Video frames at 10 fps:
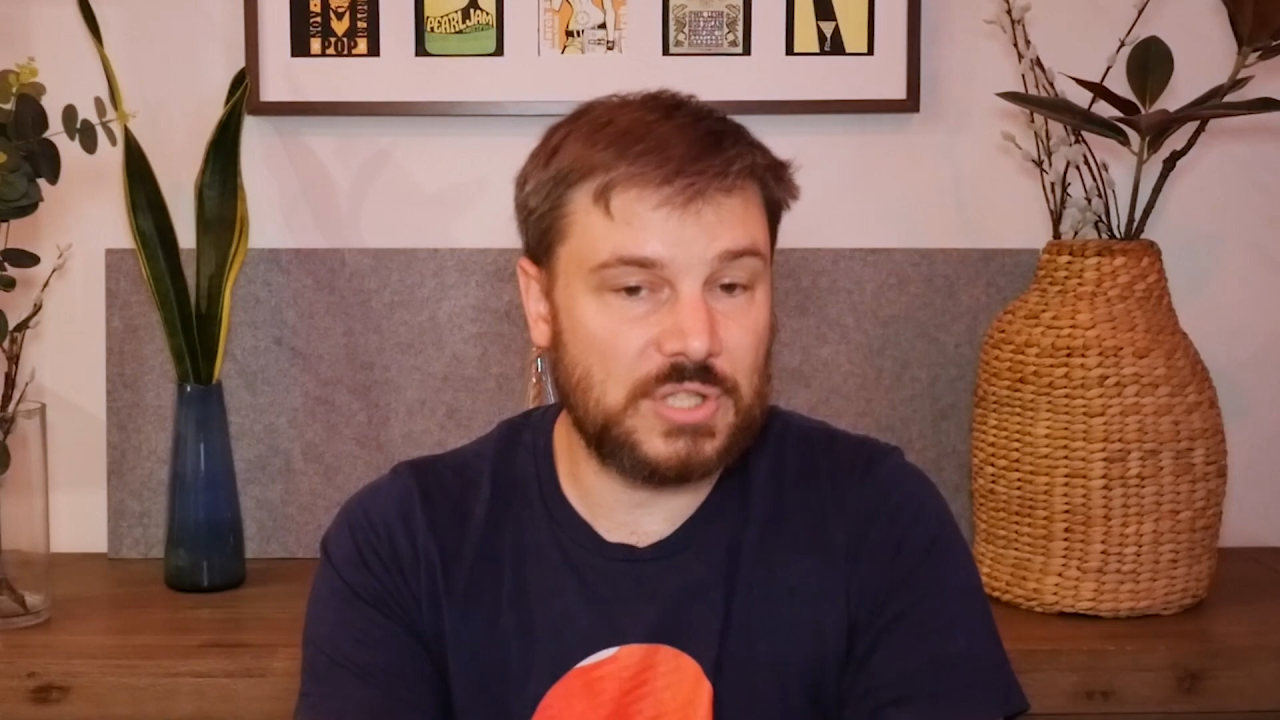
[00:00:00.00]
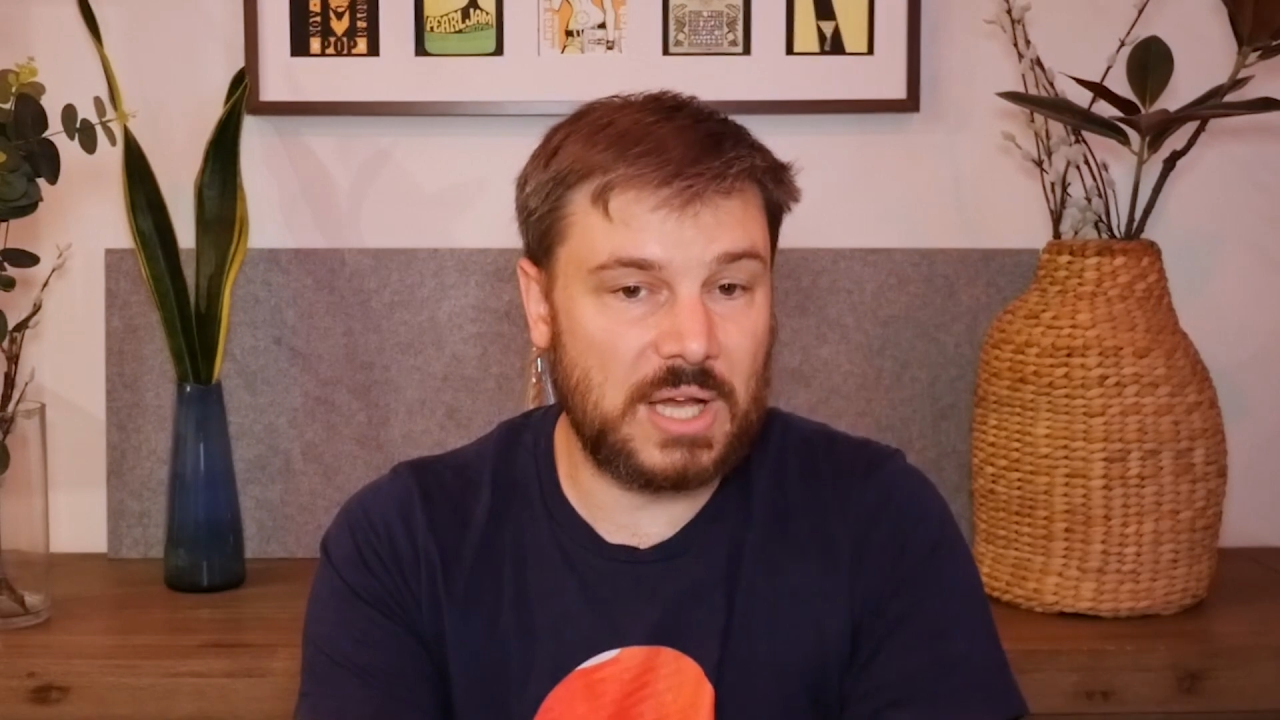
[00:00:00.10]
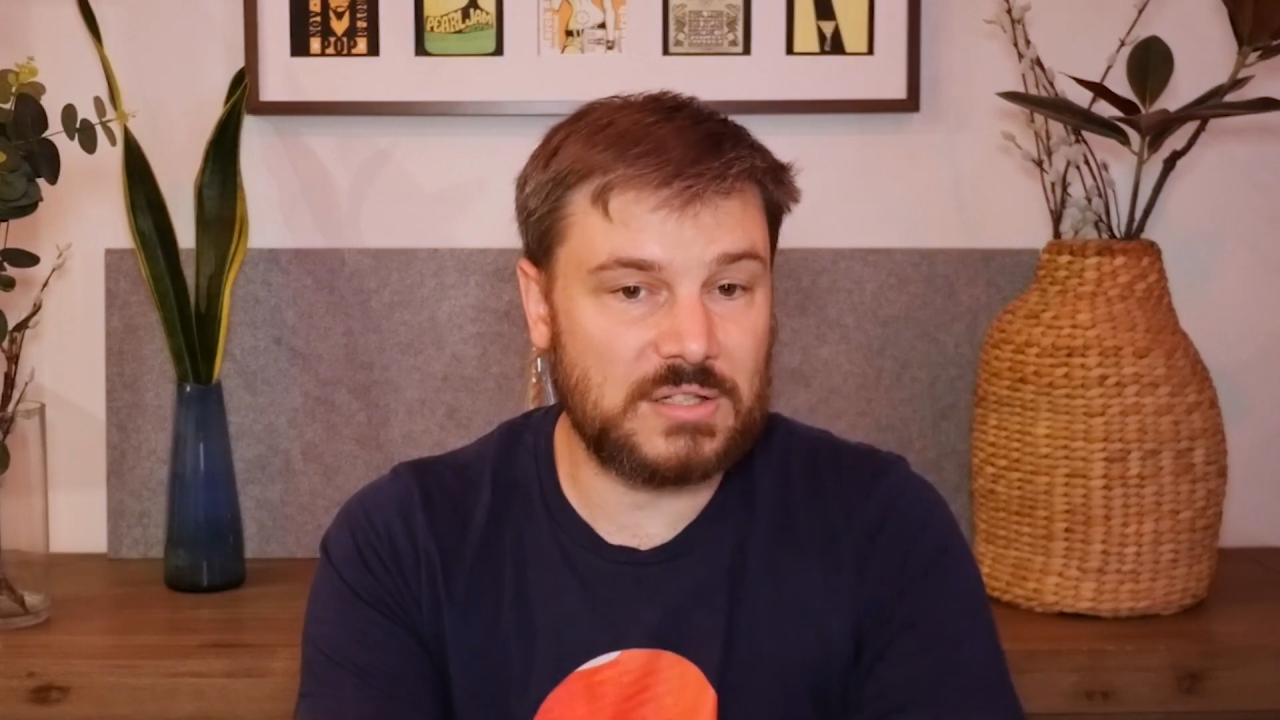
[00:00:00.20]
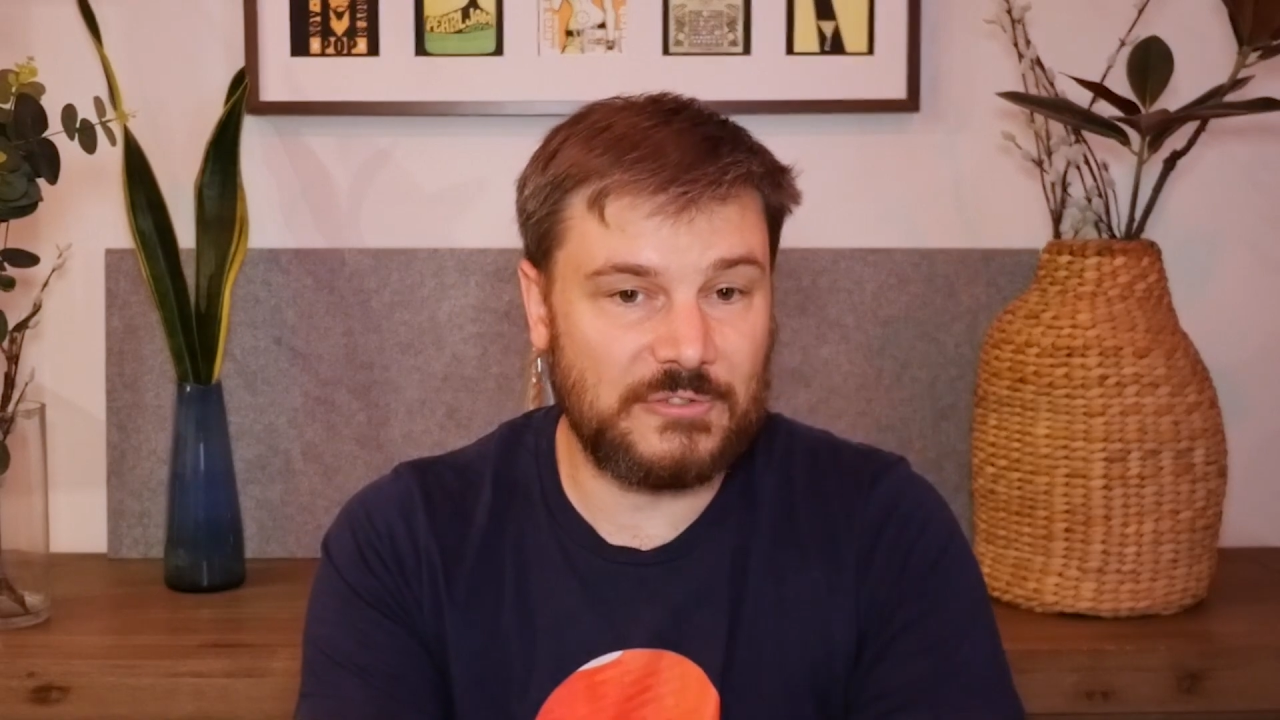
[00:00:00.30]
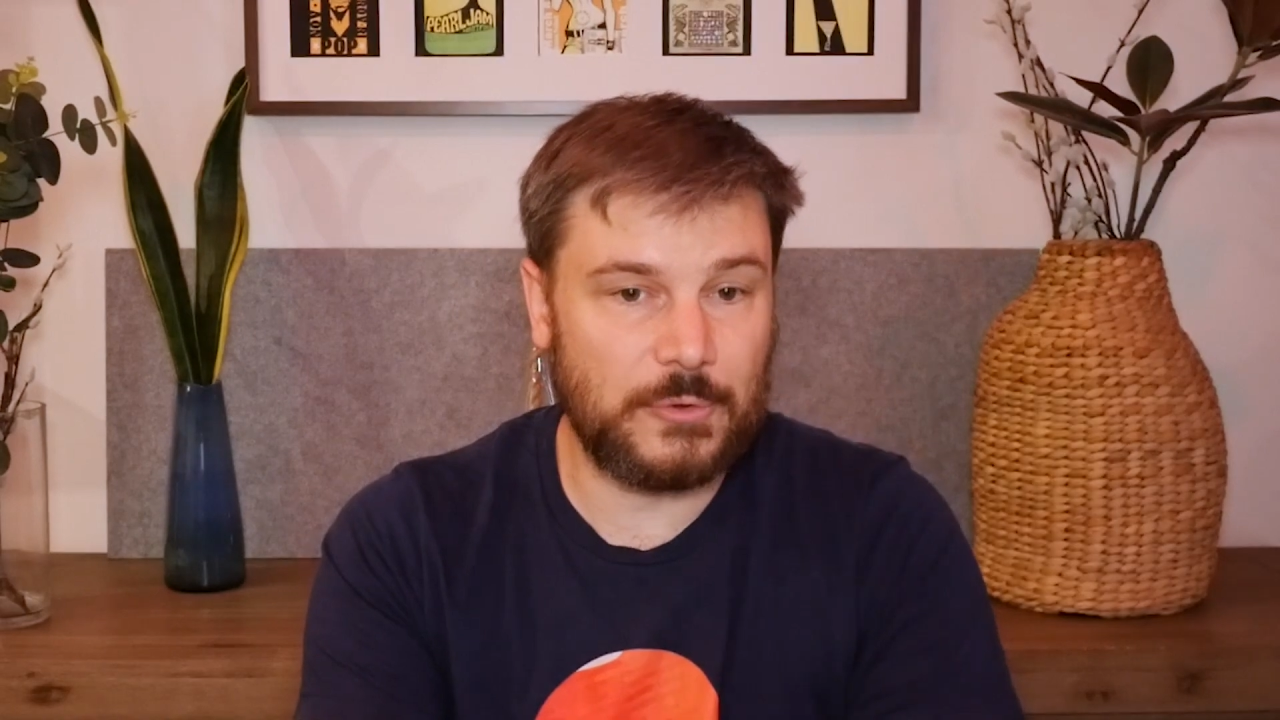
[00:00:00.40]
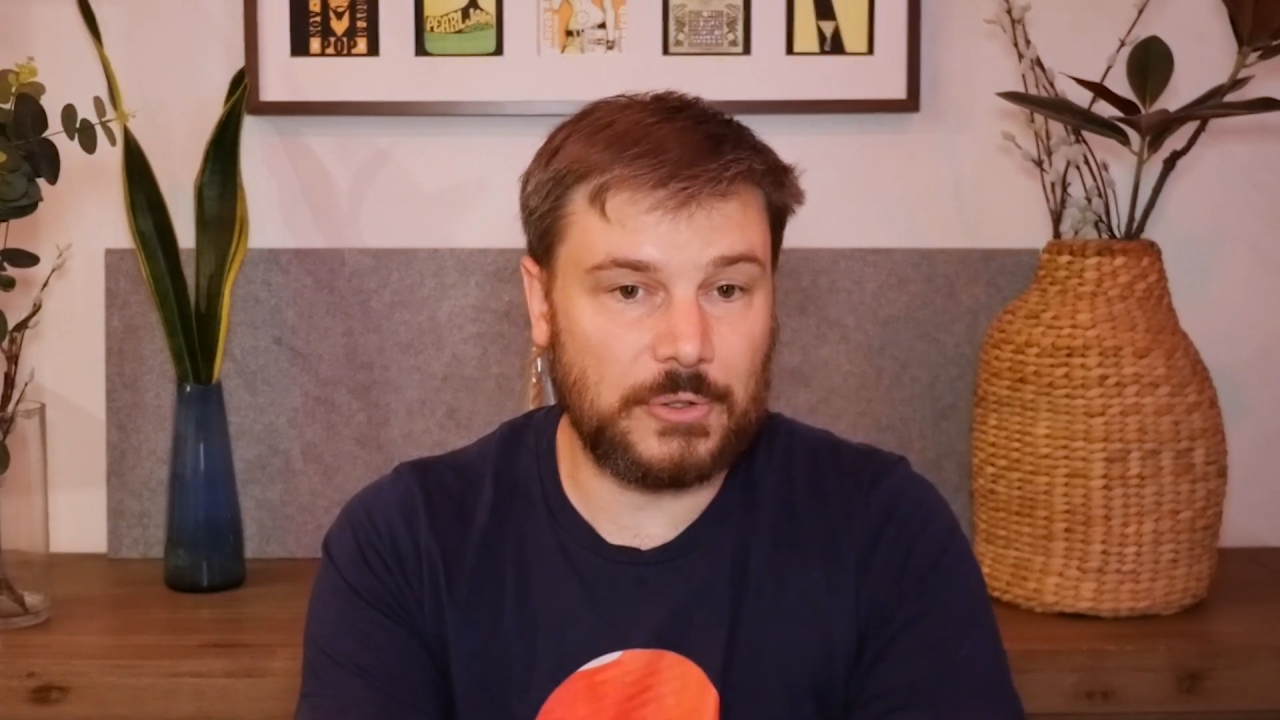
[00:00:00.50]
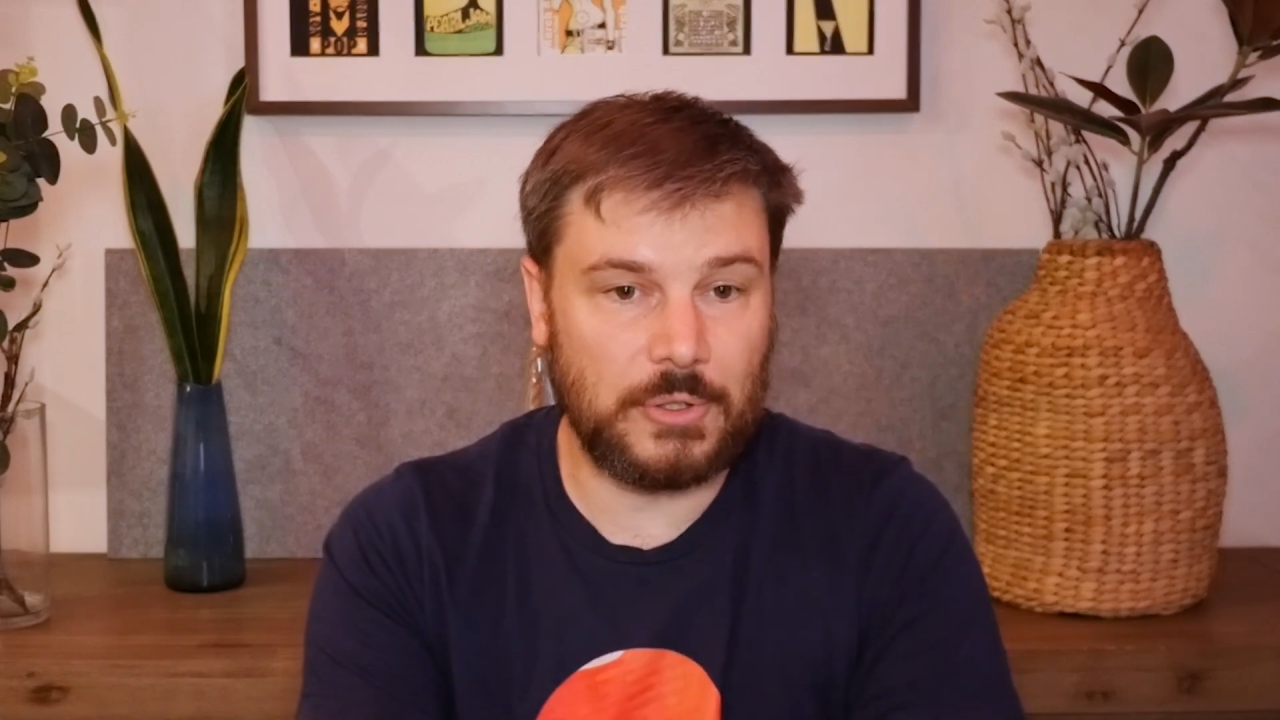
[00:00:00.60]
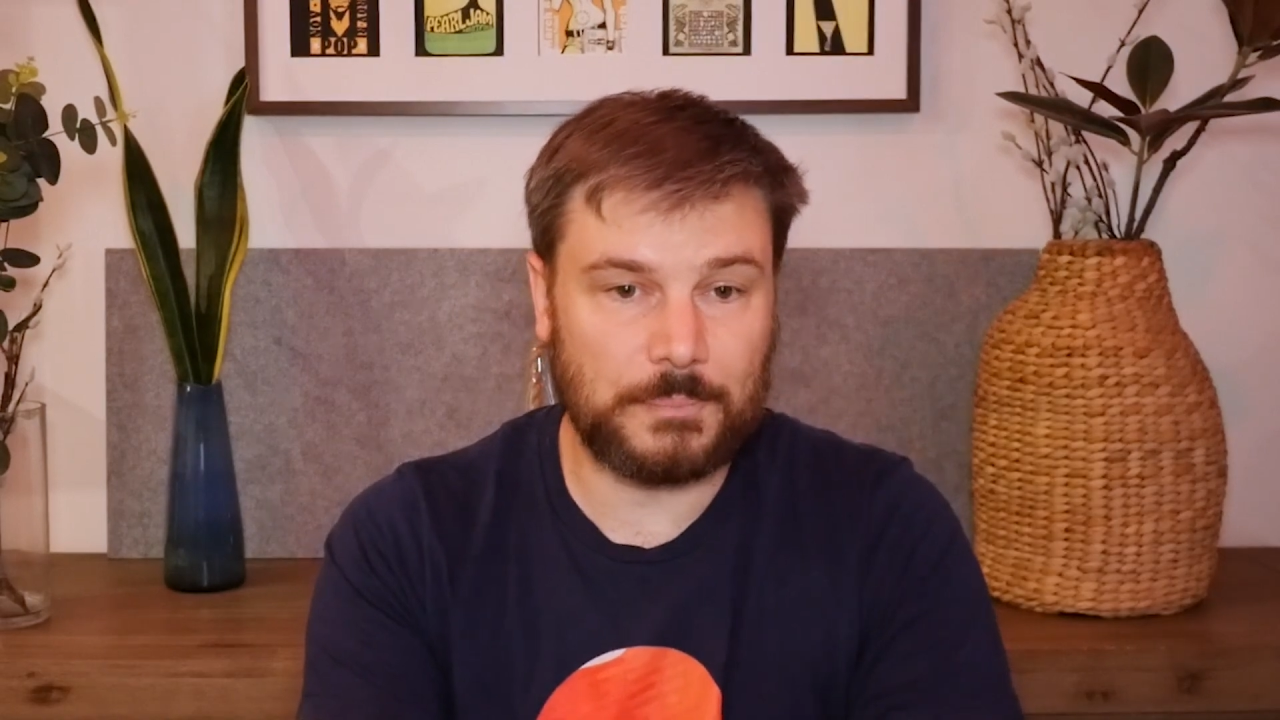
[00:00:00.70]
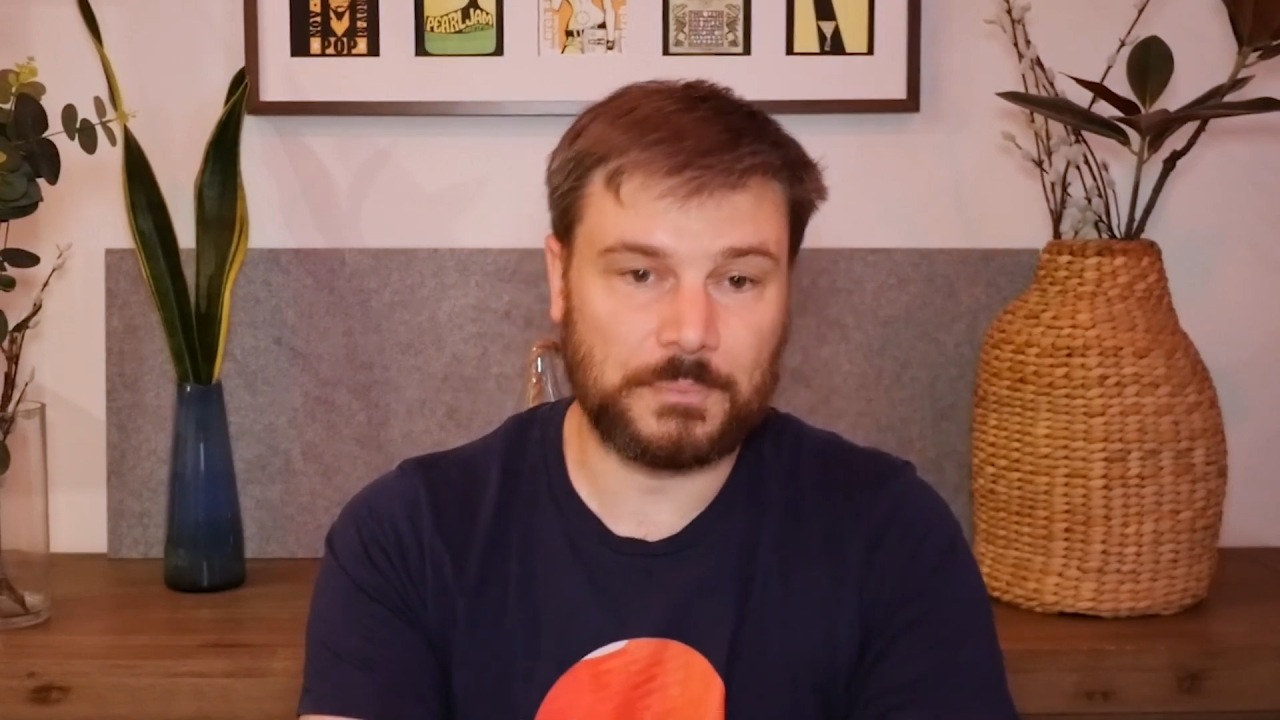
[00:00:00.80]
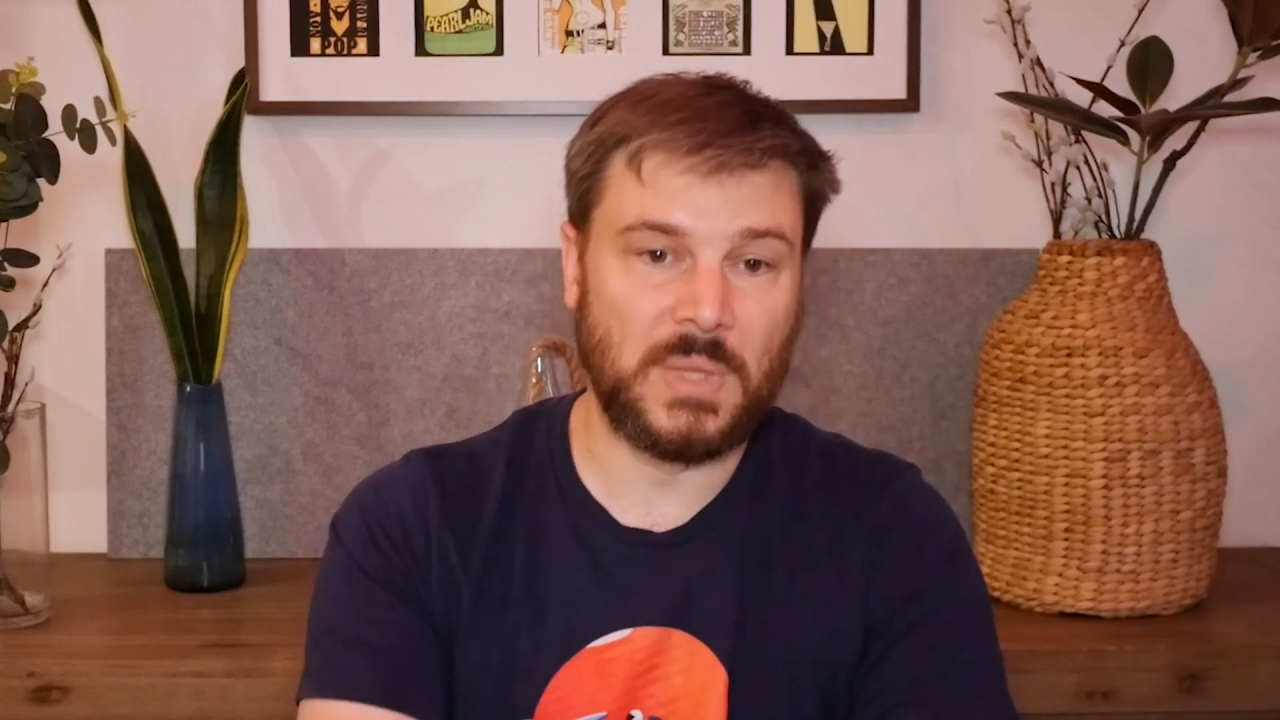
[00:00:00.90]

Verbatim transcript: charger for you.